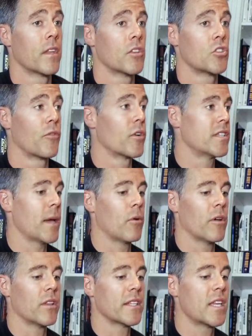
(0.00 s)
so, for example,
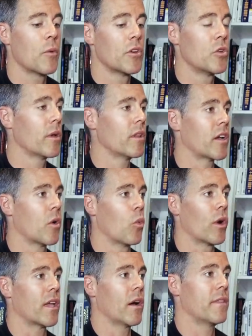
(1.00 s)
if let's say we're doing like a
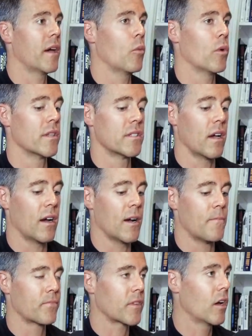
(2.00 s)
workout that was
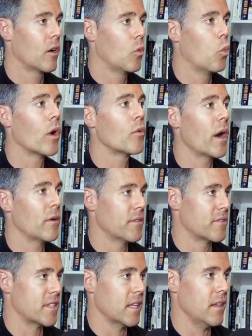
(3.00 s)
uh, one round
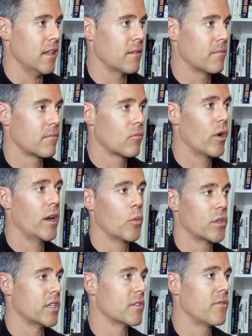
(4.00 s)
of Cindy, right,
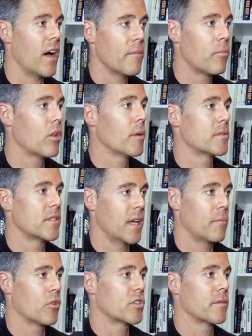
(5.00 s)
which is five pull ups,
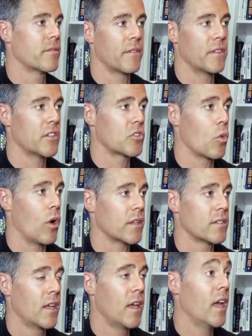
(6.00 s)
10 push ups, 15
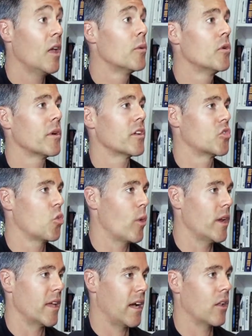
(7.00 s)
squats, and we're doing a
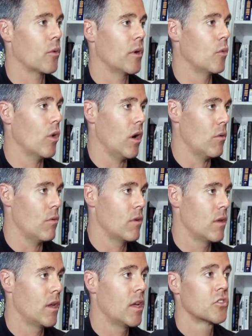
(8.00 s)
20 calorie row.
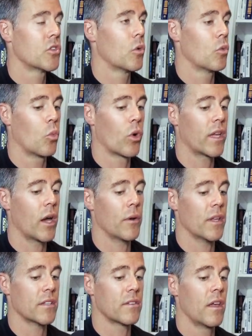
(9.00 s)
So, the workout
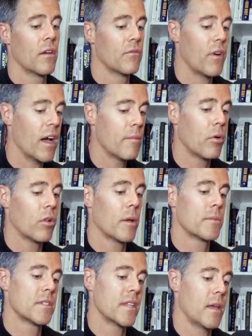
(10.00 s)
is five pull
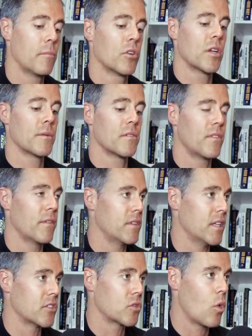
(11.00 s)
ups, 10 ups,
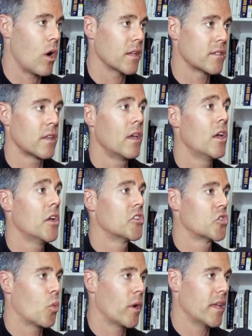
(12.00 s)
15 squats,
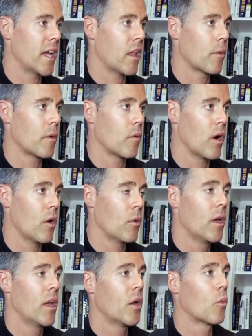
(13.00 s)
20 calorie row,
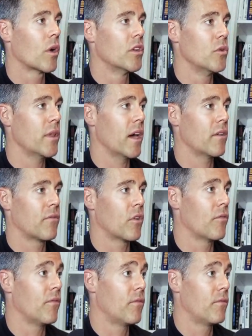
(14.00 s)
and we're gonna do that for
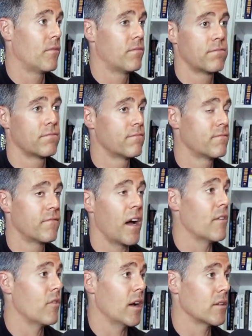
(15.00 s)

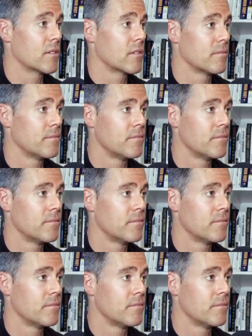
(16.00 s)
five rounds.